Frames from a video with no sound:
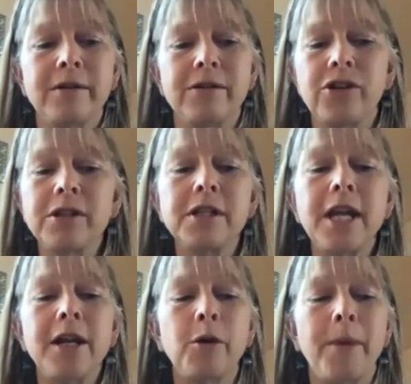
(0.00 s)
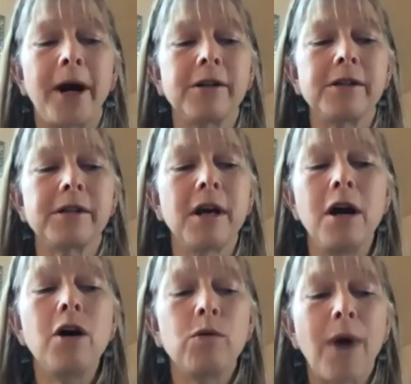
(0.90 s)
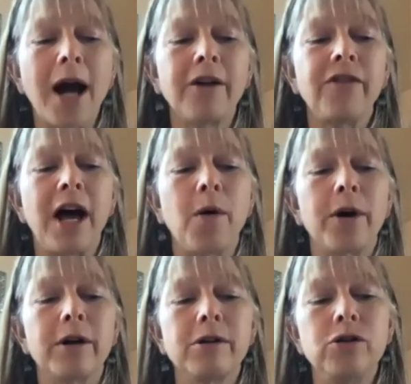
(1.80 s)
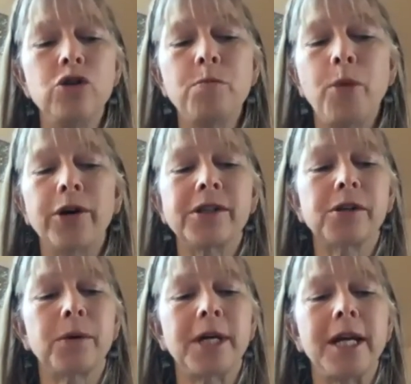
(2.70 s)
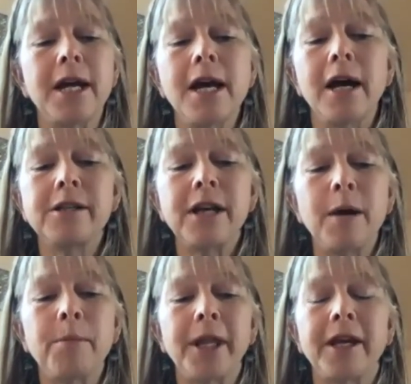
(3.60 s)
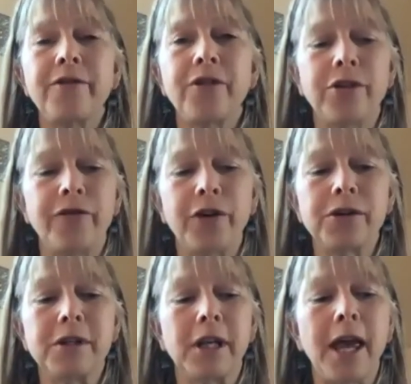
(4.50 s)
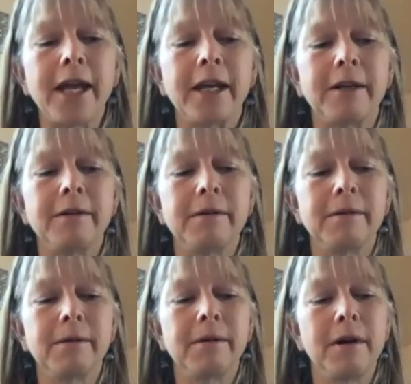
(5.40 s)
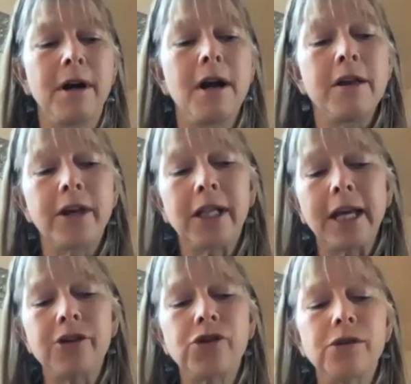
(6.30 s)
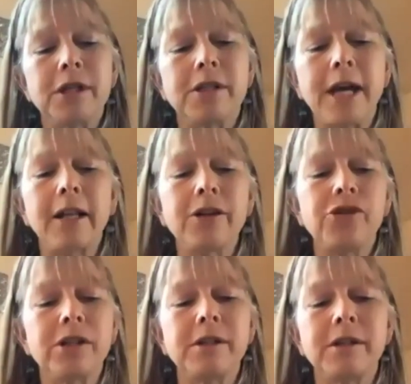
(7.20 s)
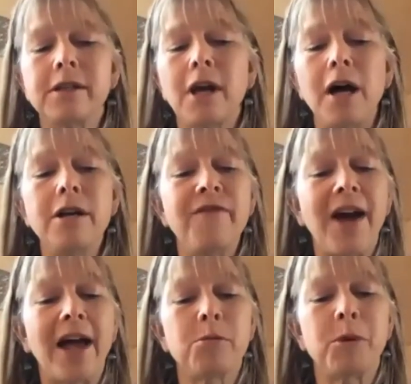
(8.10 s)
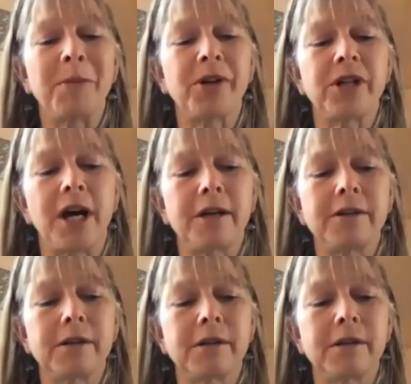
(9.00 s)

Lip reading: just natal parts, rock flower, newborn scree, a template for the first lichen. The glacier's intelligence is unfathomable to us.